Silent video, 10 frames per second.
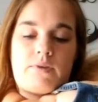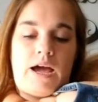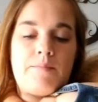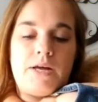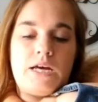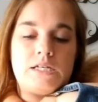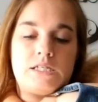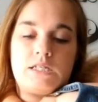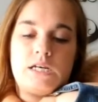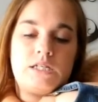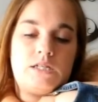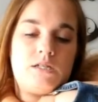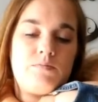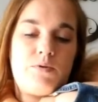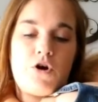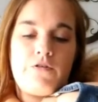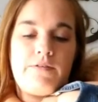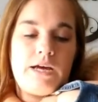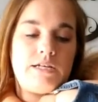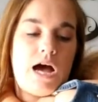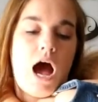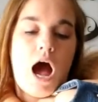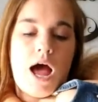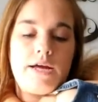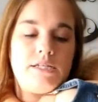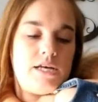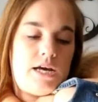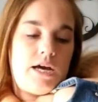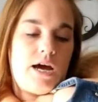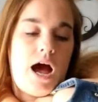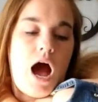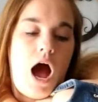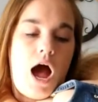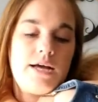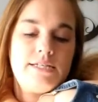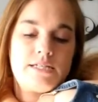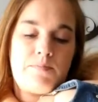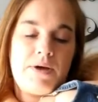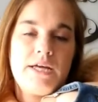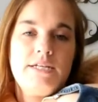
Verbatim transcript: I mean, it's, it's perfect. I dig. I zip it.